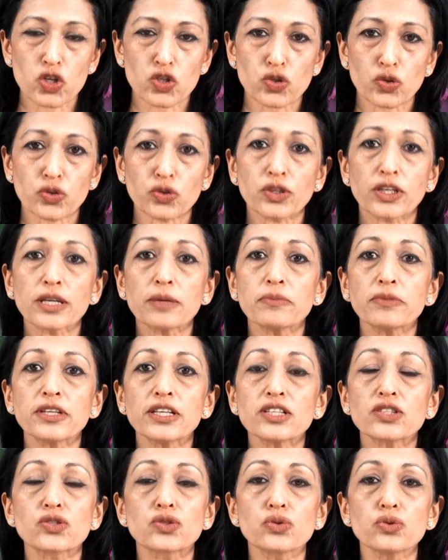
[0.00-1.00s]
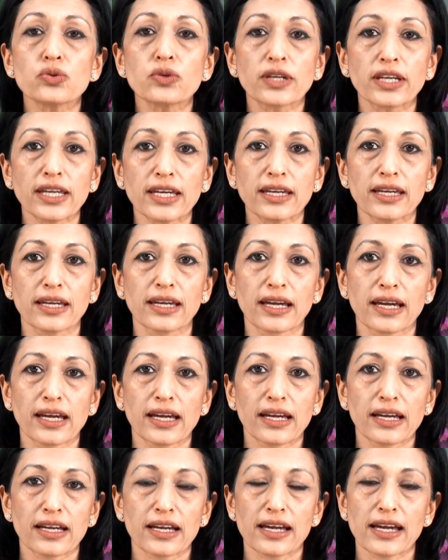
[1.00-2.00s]
So to keep these 2 key
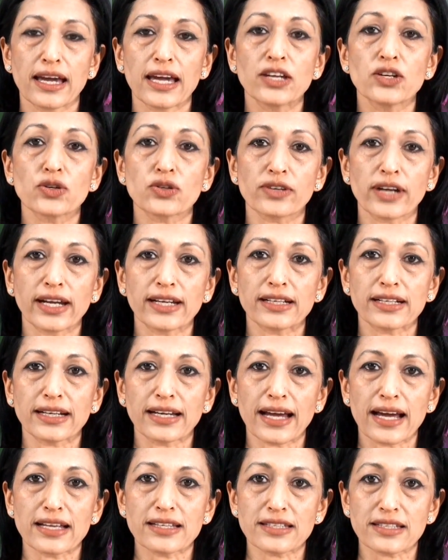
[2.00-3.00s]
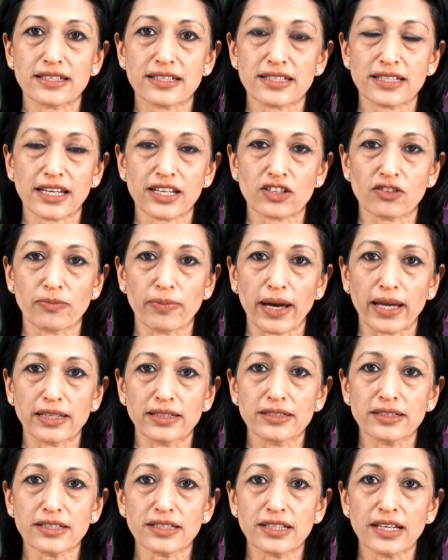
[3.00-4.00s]
endocrinal glands in a state of
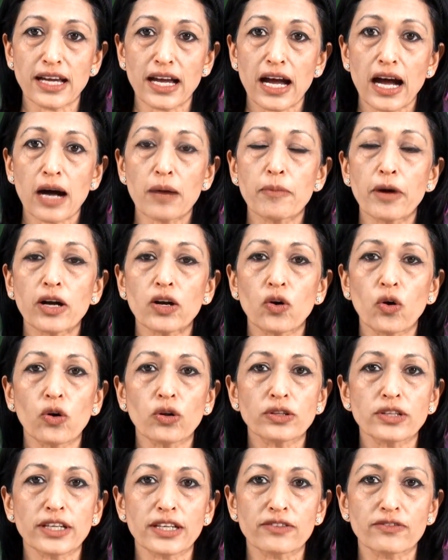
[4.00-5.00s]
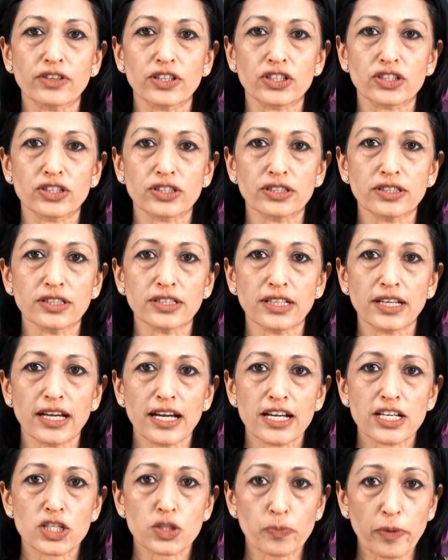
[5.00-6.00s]
balance, among all the inversions,
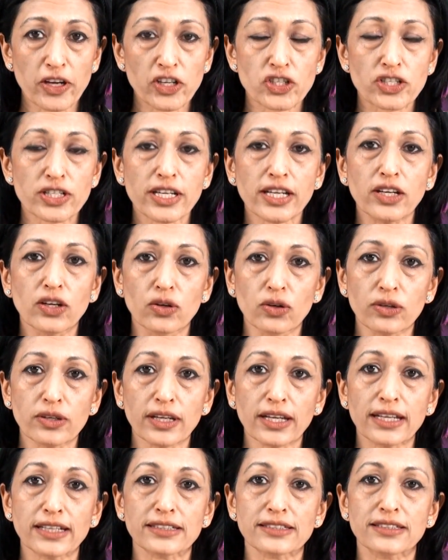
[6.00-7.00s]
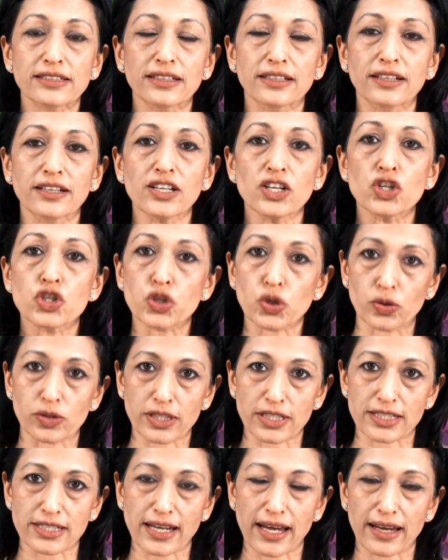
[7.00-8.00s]
especially good is the
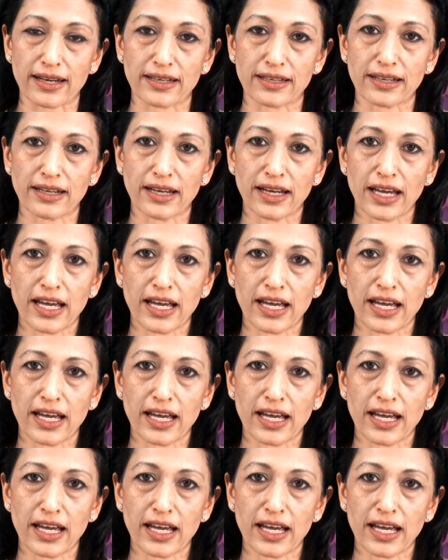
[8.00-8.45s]
shoulder stand.